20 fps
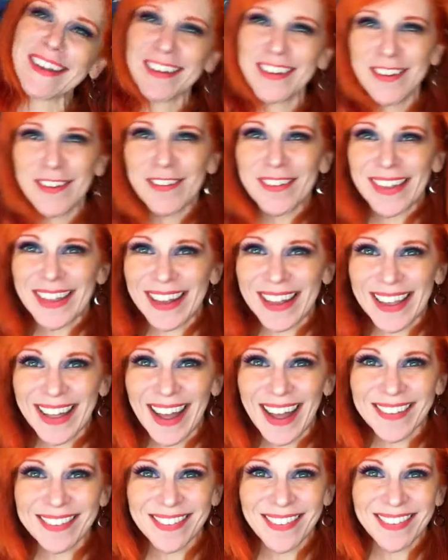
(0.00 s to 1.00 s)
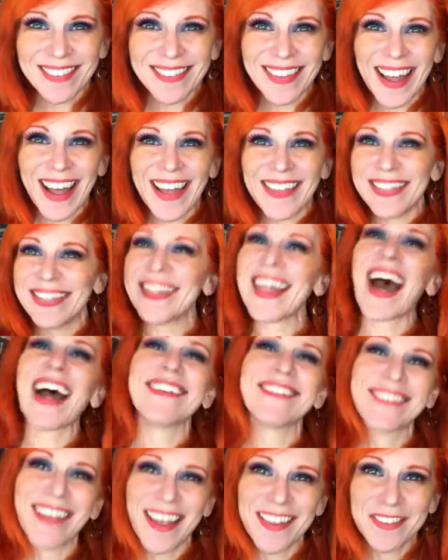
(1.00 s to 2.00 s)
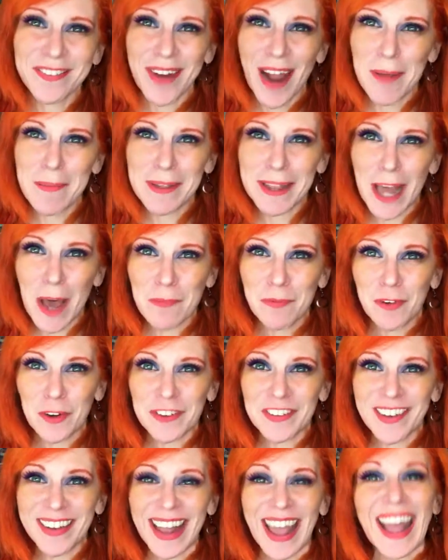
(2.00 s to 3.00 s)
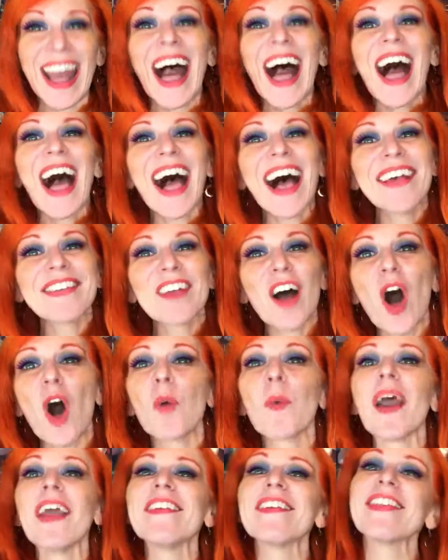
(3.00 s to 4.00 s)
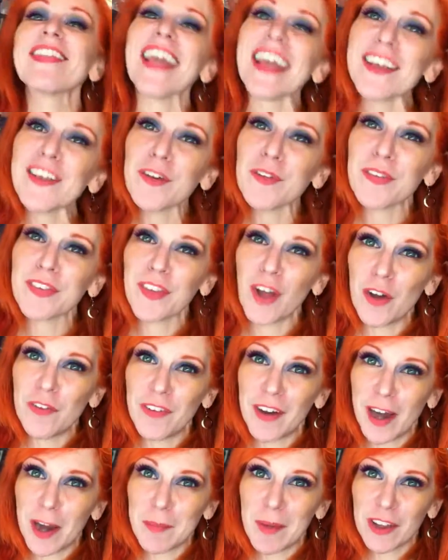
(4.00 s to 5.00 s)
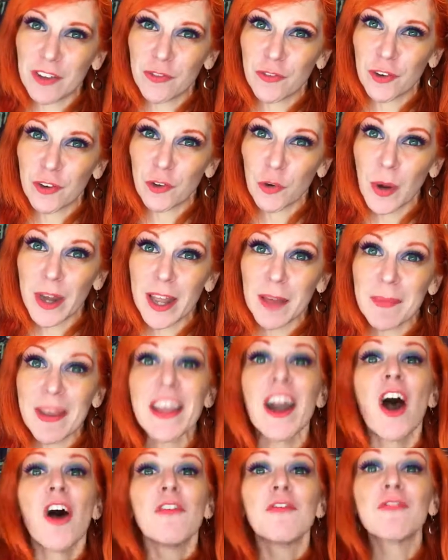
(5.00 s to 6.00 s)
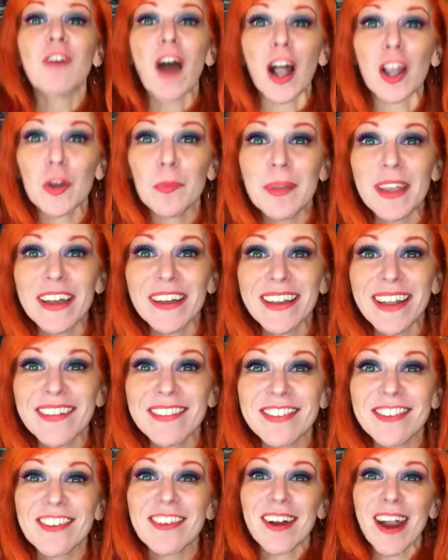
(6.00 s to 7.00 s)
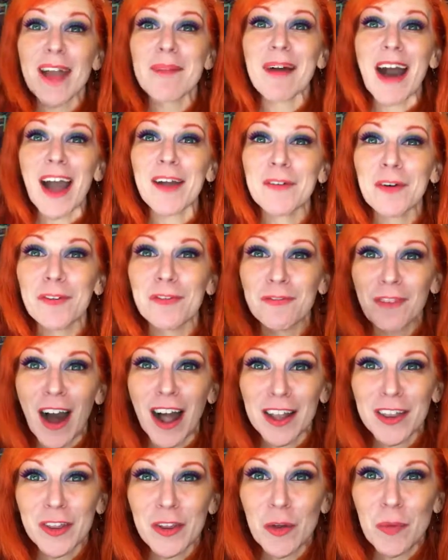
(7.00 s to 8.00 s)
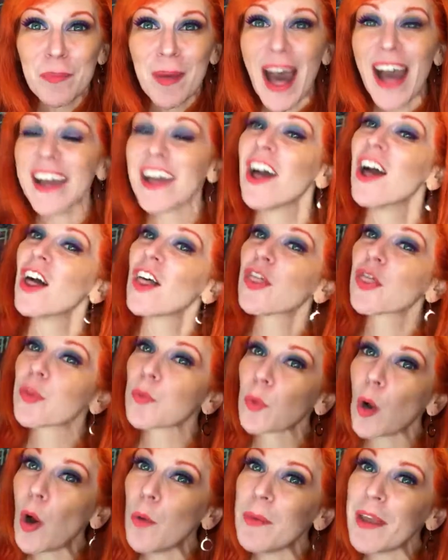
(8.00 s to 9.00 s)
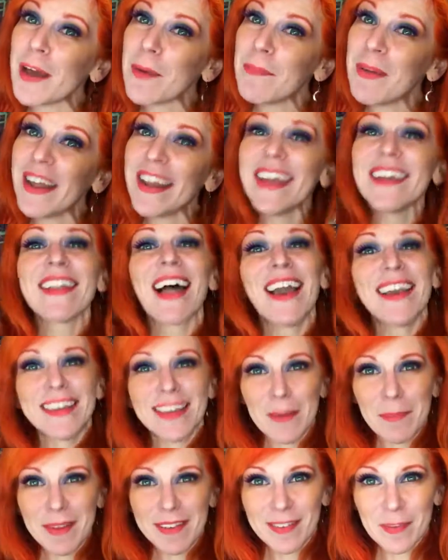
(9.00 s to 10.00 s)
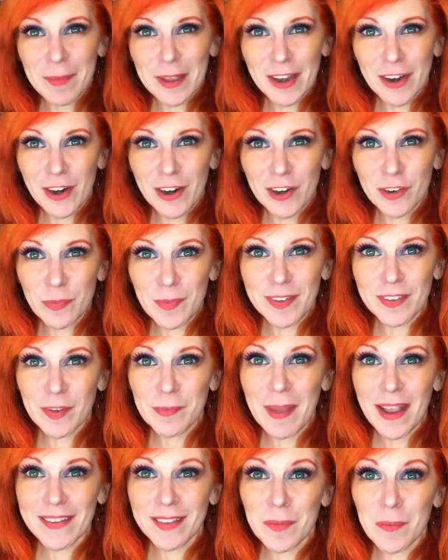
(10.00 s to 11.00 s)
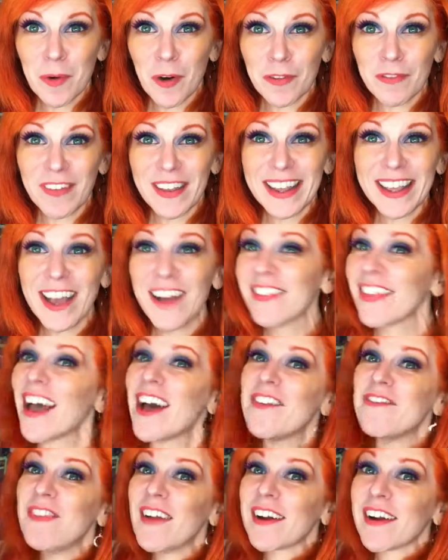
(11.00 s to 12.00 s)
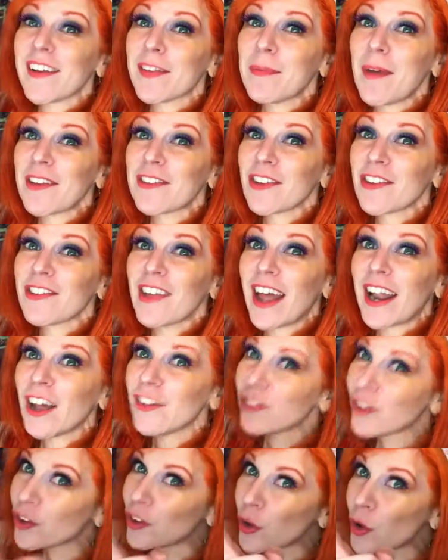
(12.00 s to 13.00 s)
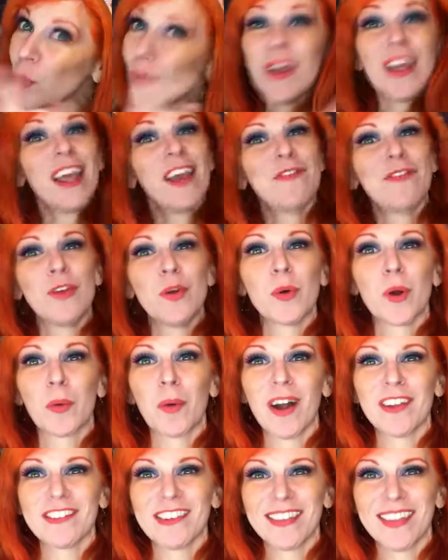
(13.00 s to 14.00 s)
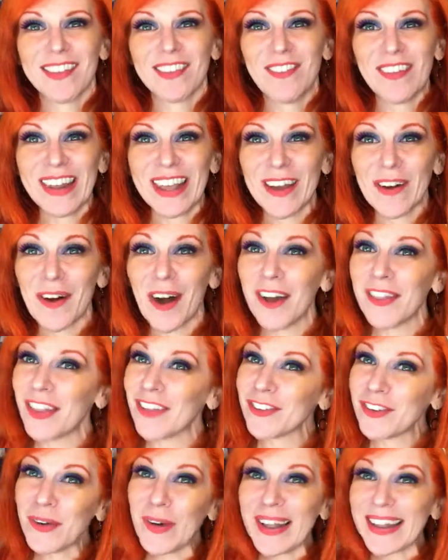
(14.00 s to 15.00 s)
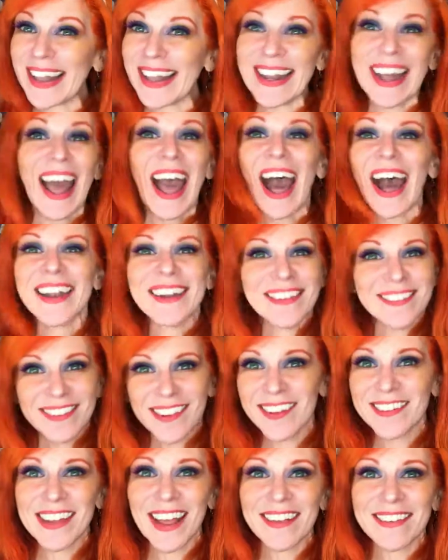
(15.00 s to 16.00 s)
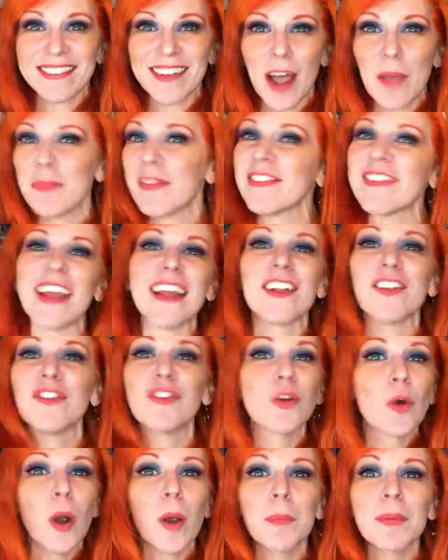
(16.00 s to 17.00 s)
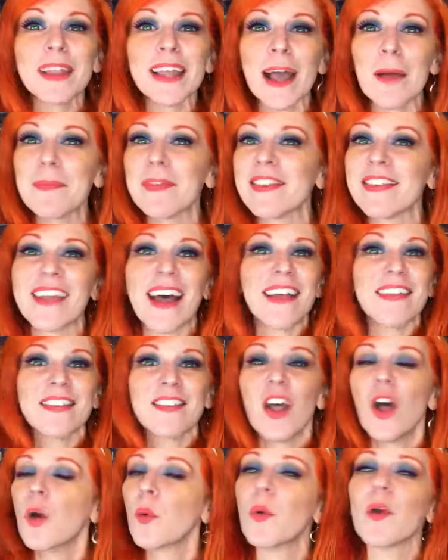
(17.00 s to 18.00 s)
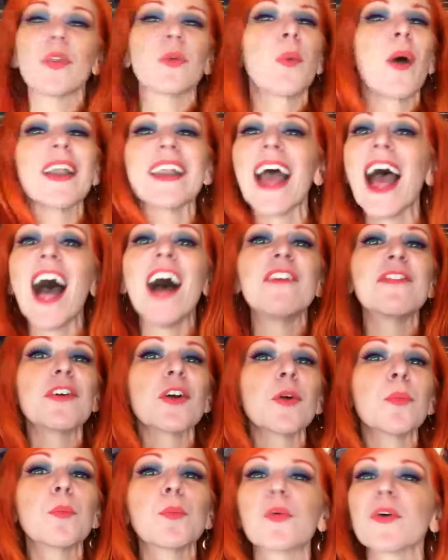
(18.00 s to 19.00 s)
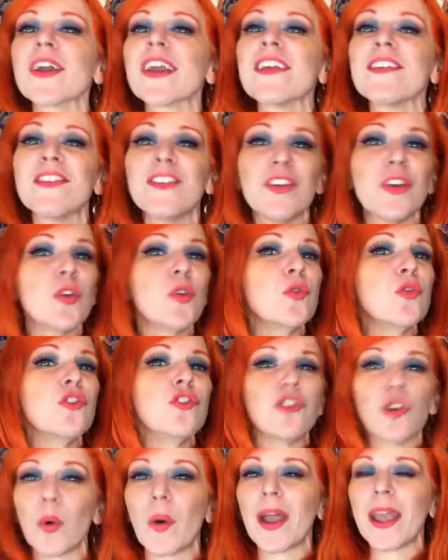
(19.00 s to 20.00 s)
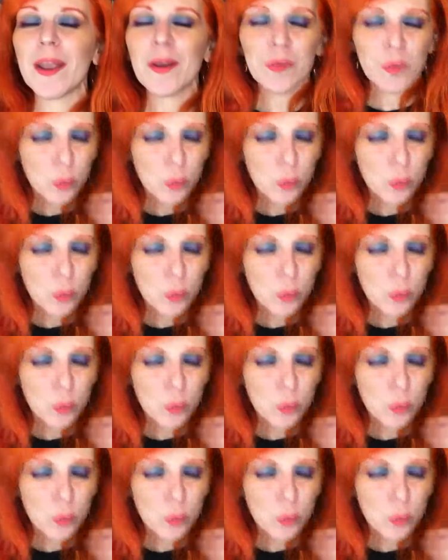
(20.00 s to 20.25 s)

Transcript: and cute kitty cats aside, that does wrap it up for today. As always, thank you so very much for joining me. Follow me on Instagram. I will follow you back. Throw me a pity like, give me some encouragement to make some more videos. Very special shout out to you if you are watching this video on the toilet. And until next time, stay adorably obsessed with whatever brings you joy.